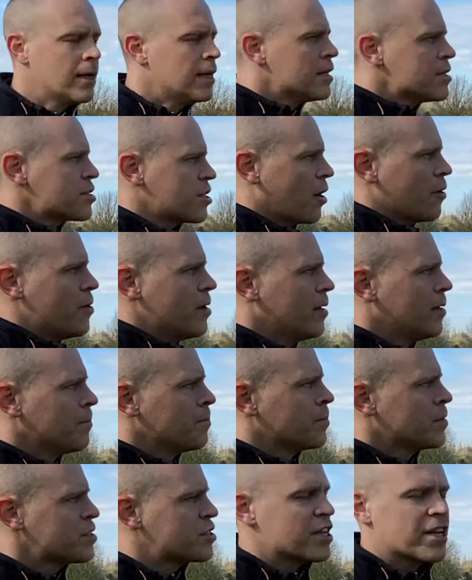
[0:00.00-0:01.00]
So
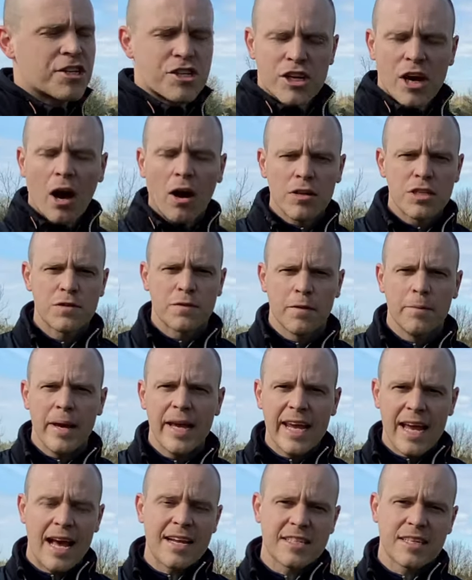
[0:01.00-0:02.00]
6 yards for
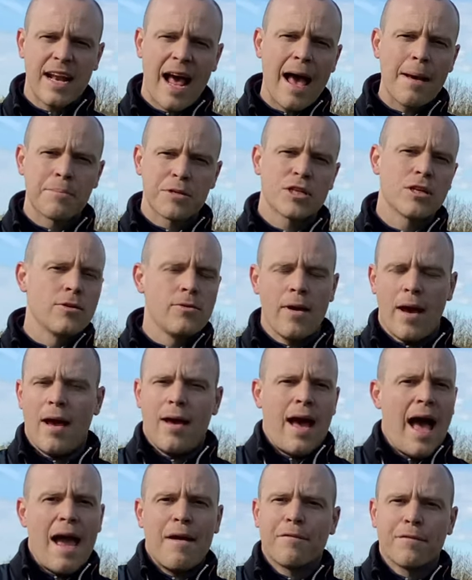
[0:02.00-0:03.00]
me as an absolute
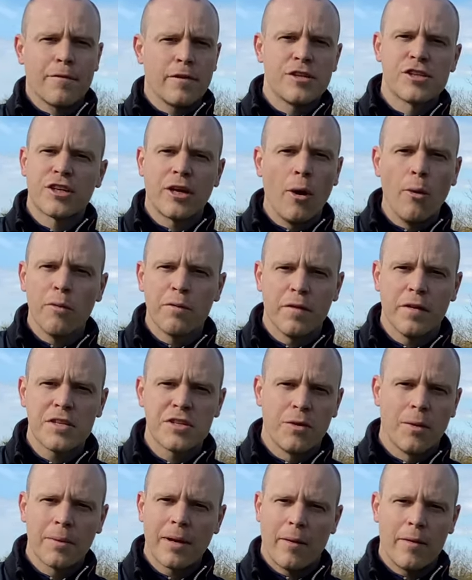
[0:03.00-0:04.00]
average golfer,
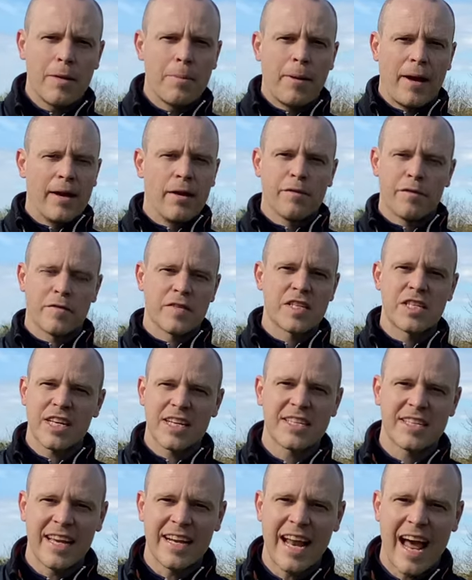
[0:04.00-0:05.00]
so I'm currently playing off of a 16